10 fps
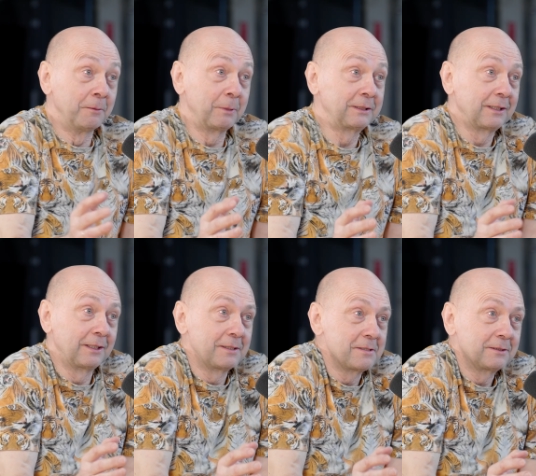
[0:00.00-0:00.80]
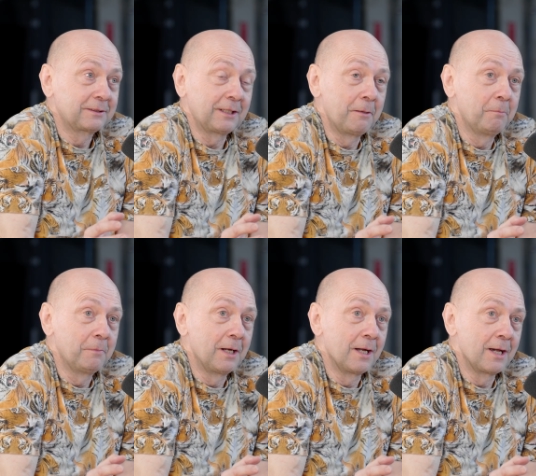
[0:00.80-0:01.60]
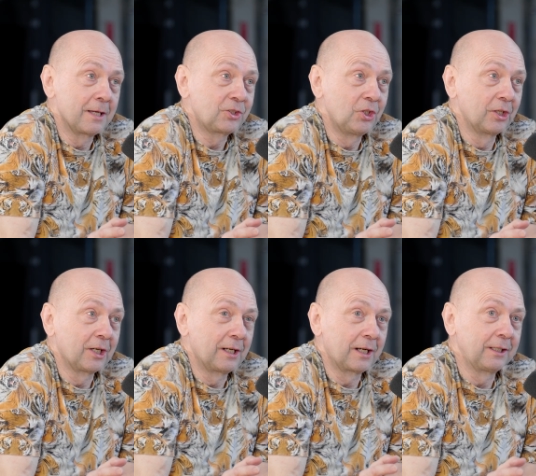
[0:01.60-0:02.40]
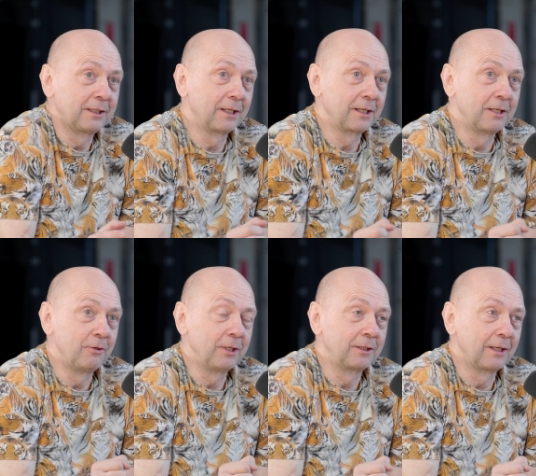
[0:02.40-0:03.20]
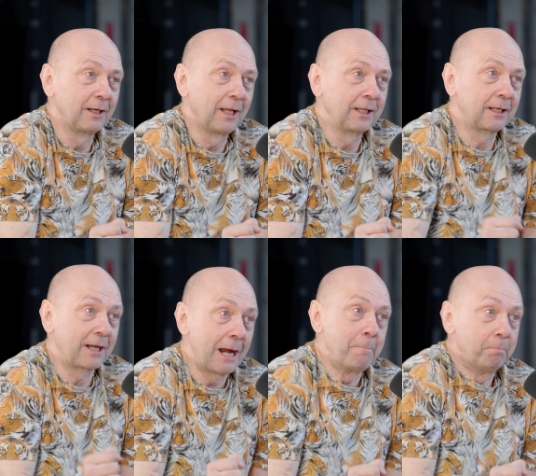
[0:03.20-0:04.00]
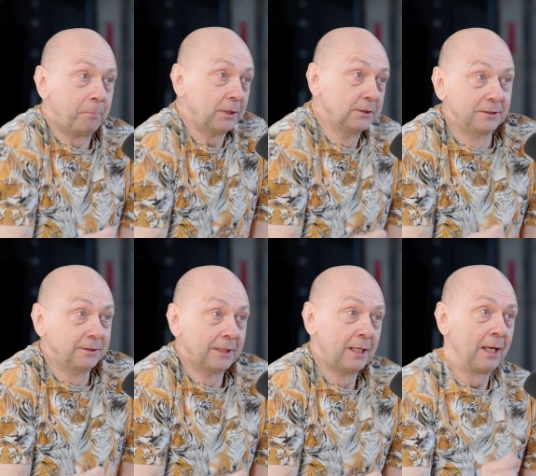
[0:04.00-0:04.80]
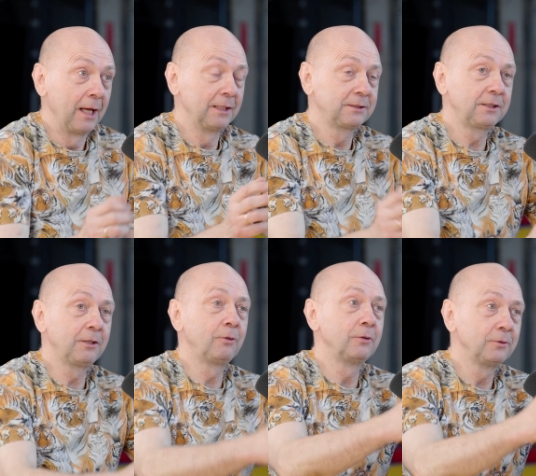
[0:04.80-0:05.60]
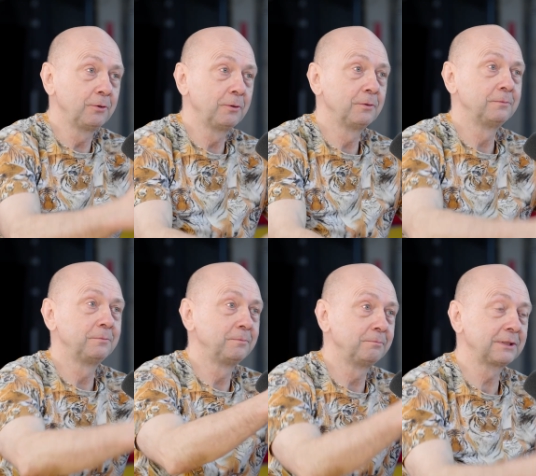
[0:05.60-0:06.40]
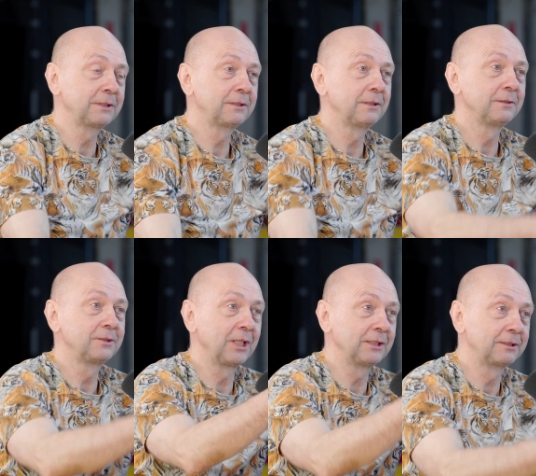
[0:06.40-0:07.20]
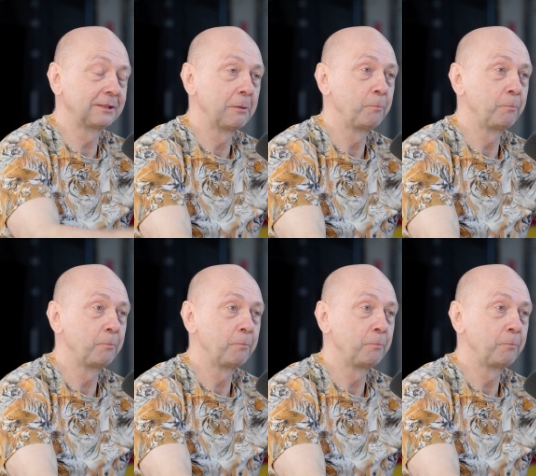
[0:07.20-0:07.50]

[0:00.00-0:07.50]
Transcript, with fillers: but uh, some uh, children like uh, going uh, like cramp, Ooh. and so you must just